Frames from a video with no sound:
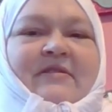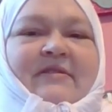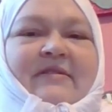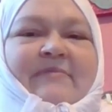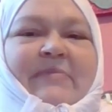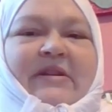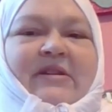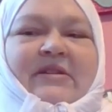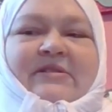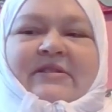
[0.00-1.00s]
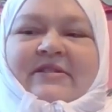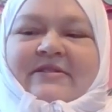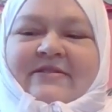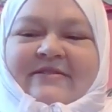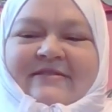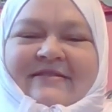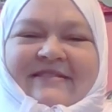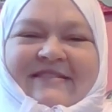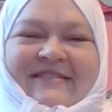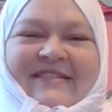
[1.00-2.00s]
because
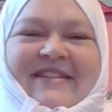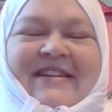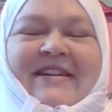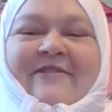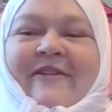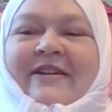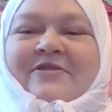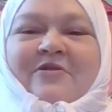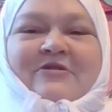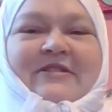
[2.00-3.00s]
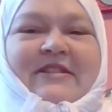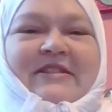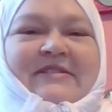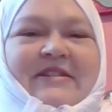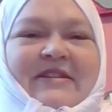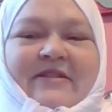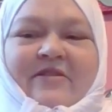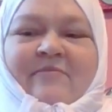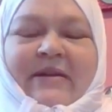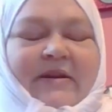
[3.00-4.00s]
if I toast these, they'll
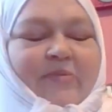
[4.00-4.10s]
make a pretty